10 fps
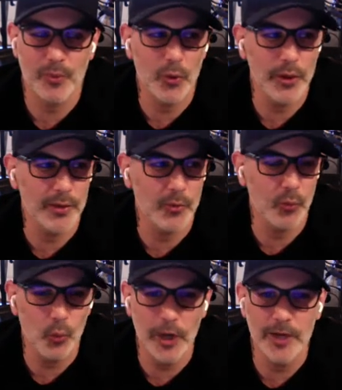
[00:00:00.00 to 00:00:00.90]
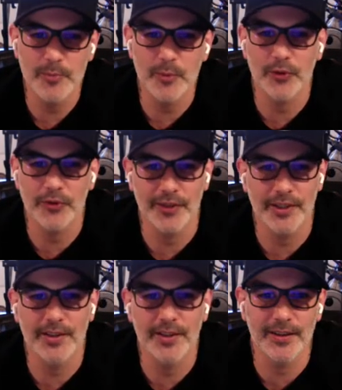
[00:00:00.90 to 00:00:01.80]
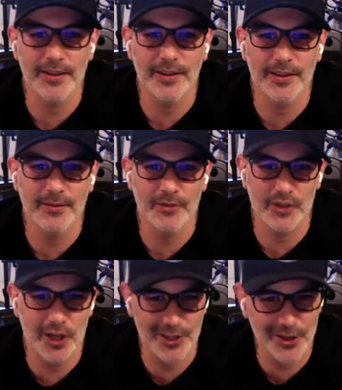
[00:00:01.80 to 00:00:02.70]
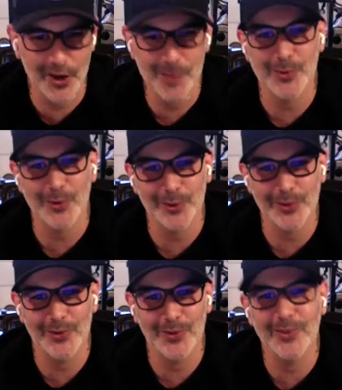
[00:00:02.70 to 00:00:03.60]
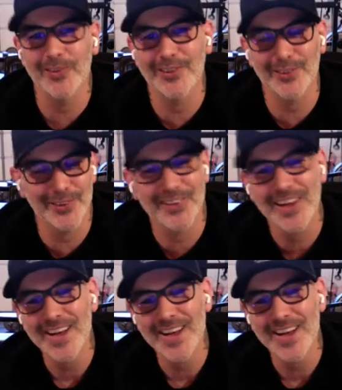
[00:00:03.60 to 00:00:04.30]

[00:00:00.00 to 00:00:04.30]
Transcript: 0.1% of John Carpenter listeners.